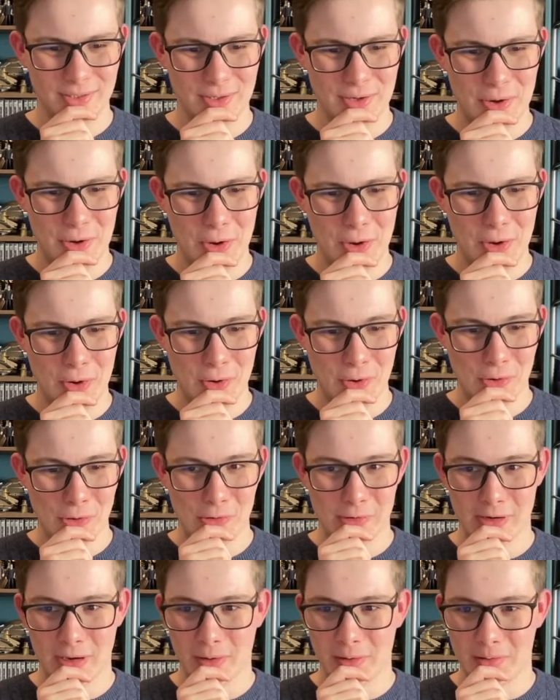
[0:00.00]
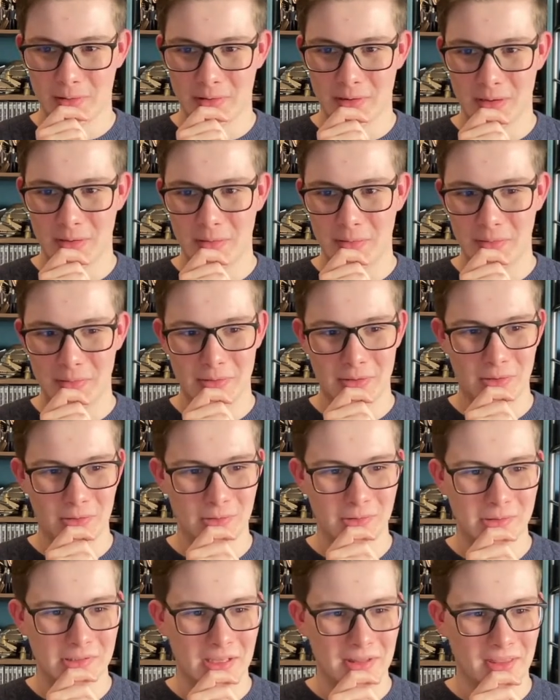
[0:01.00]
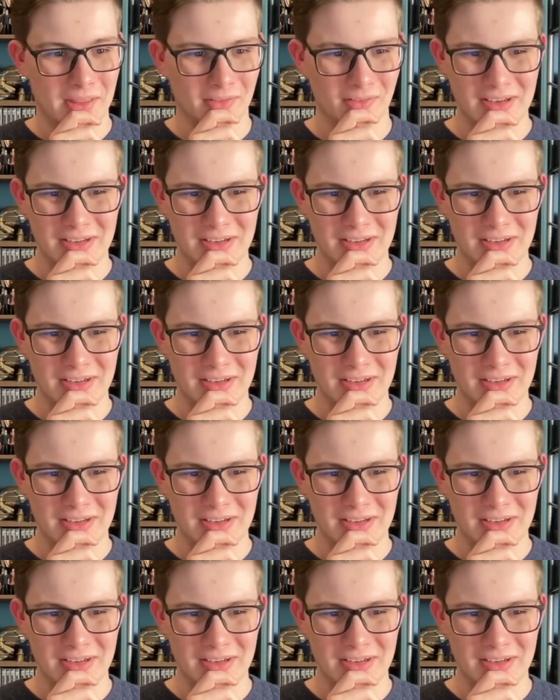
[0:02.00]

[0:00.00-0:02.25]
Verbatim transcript: No, no, no, no, no. Not good. I think they